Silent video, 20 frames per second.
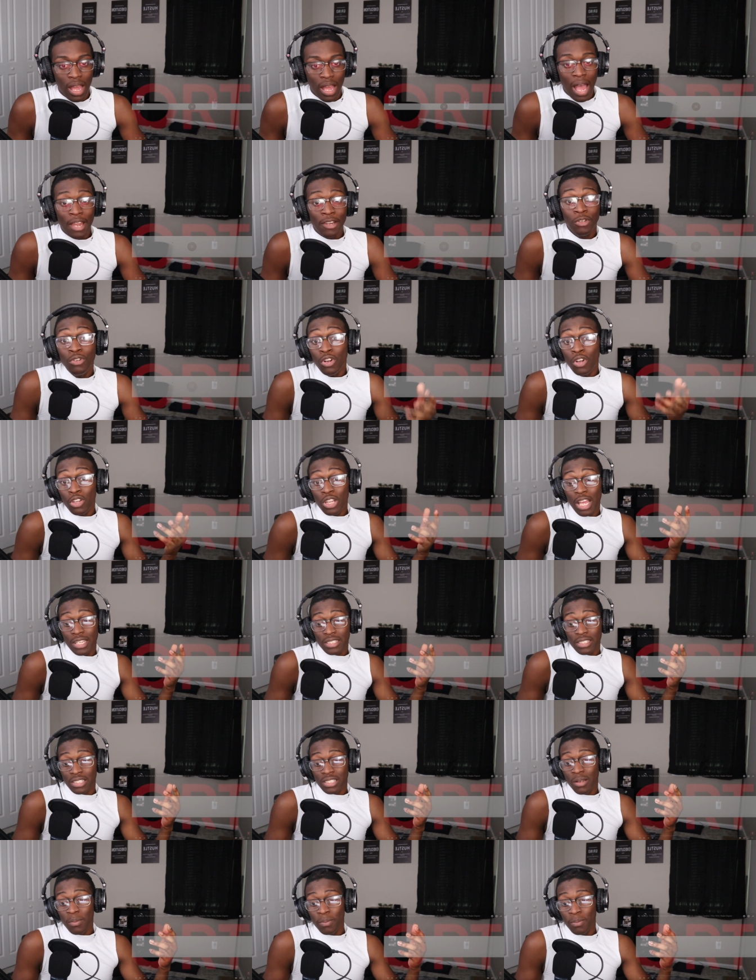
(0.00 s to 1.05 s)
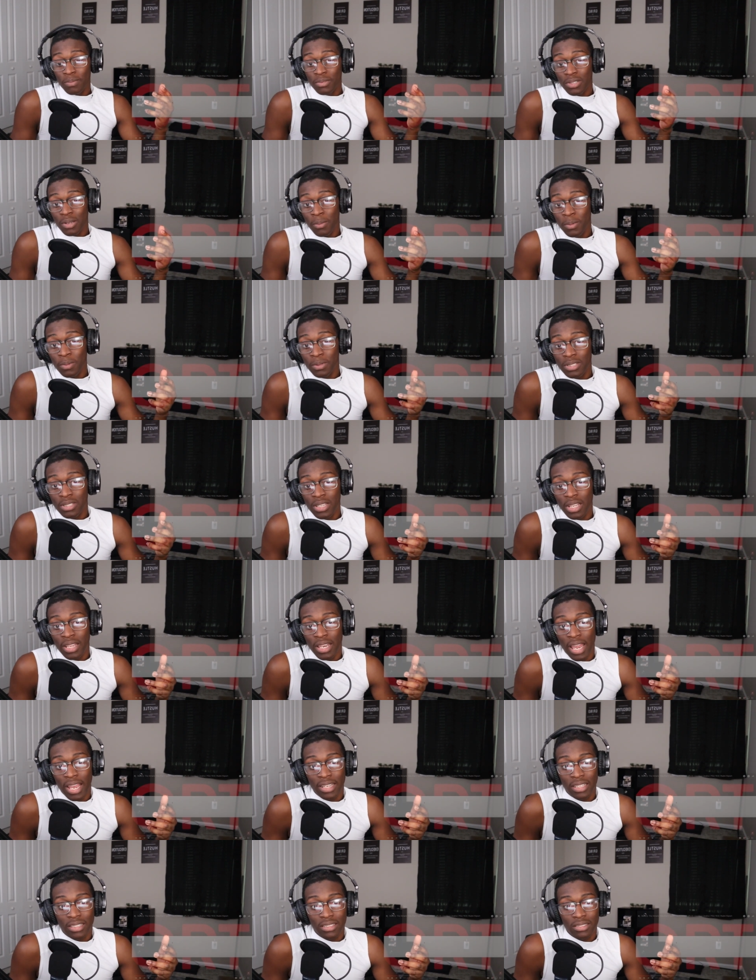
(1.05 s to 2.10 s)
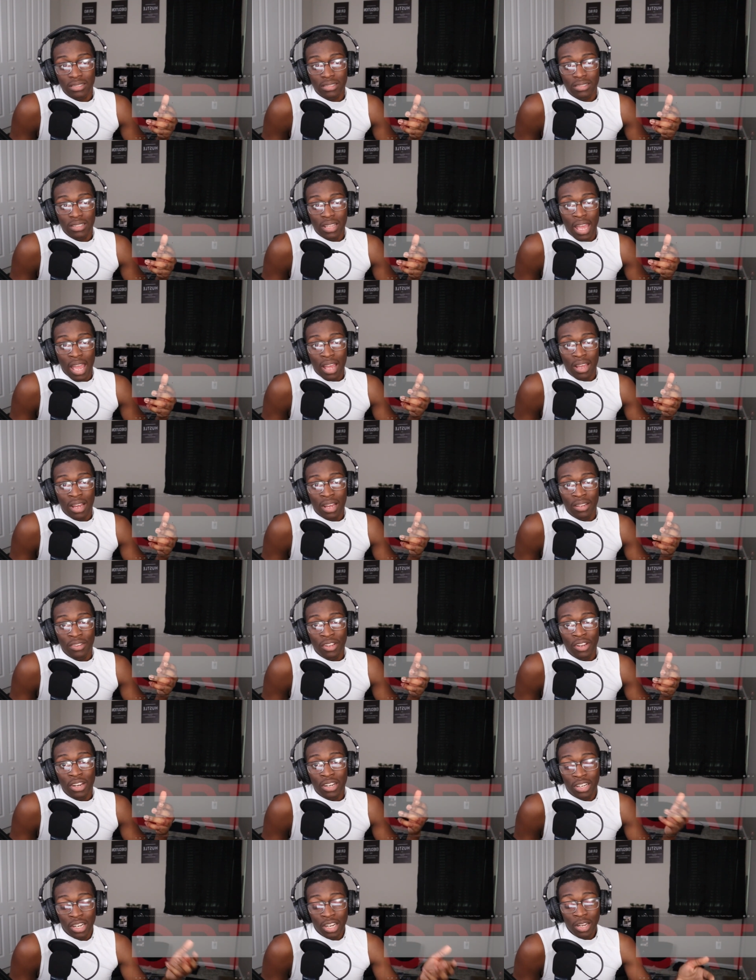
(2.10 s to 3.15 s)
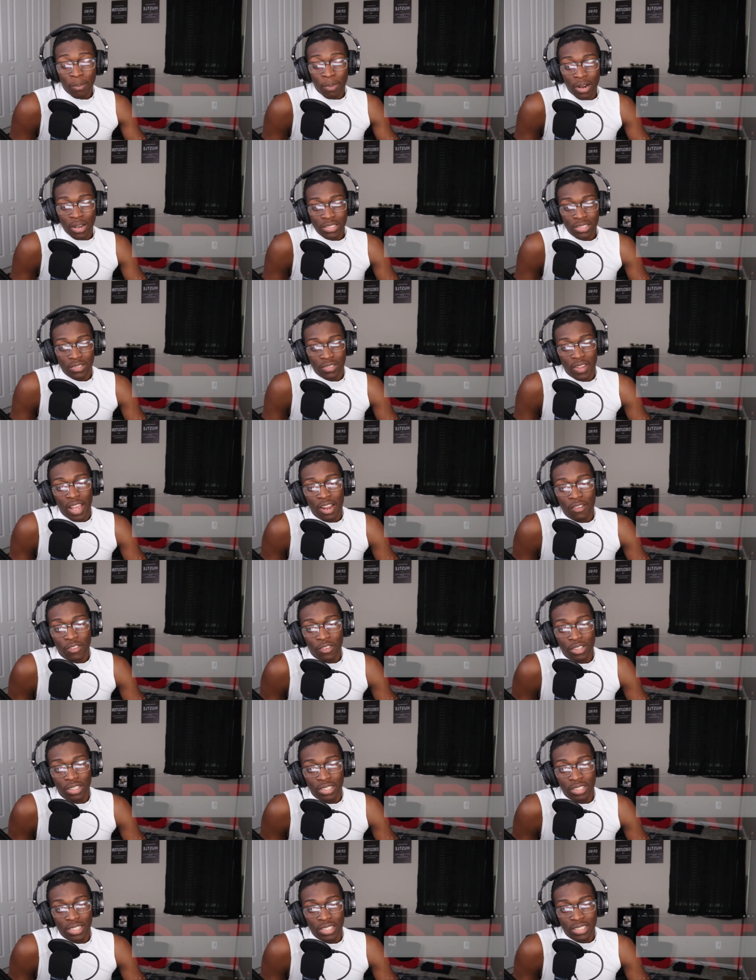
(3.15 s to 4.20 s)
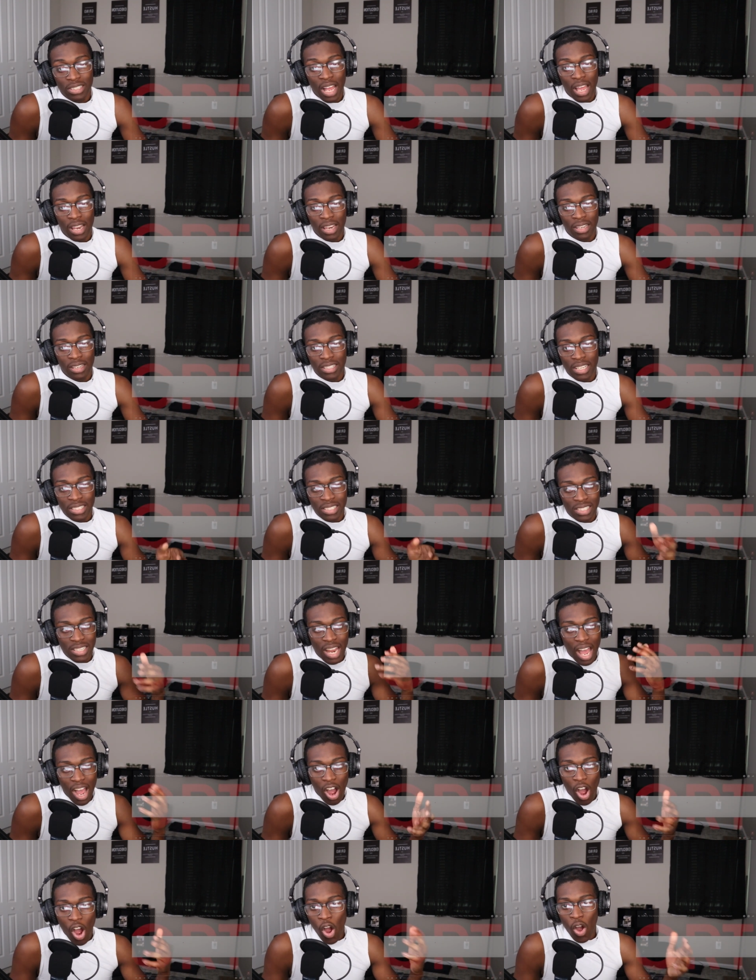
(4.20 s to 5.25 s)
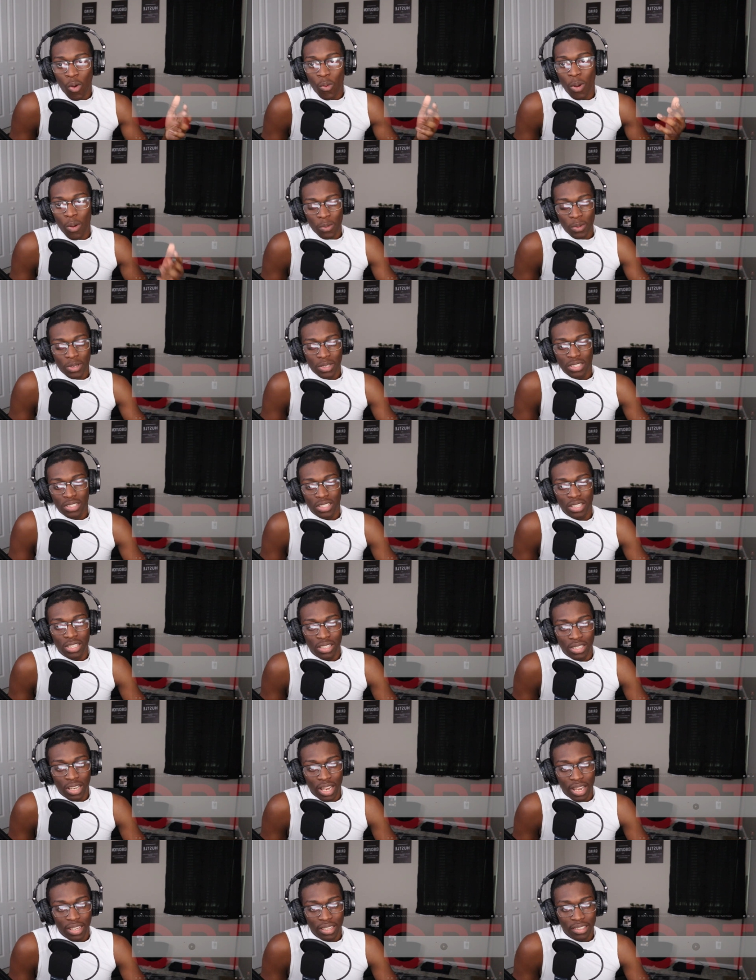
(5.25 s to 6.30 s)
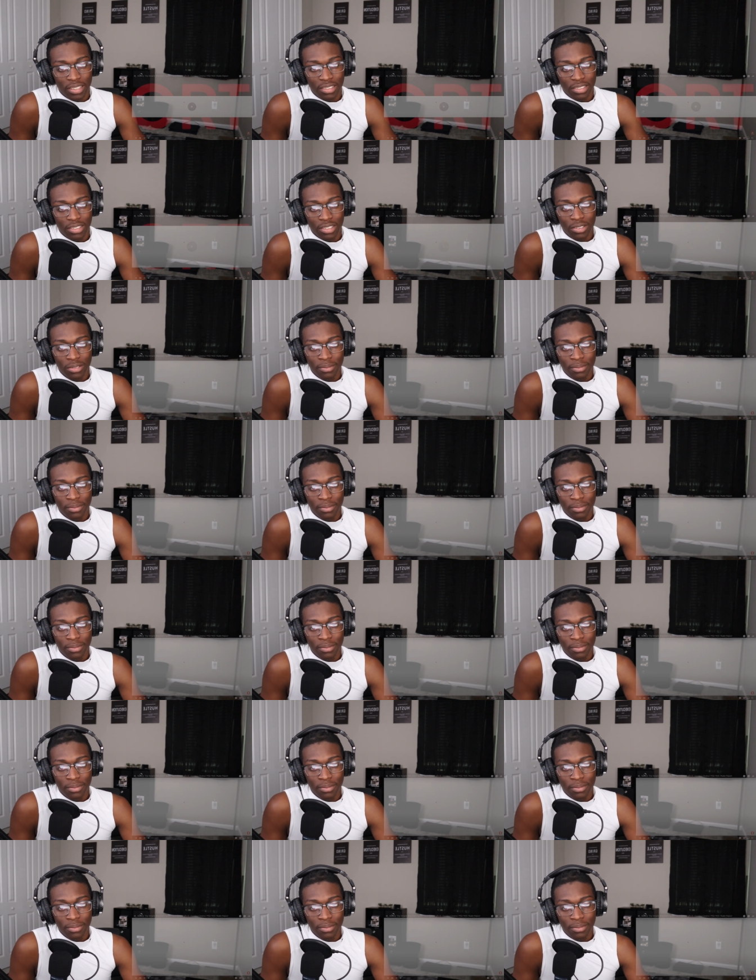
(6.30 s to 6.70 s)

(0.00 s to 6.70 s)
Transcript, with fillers: don't know, like, some some people say, like, uh, there are good parts of Africa, and it's not, it's not all what we see, like, you know?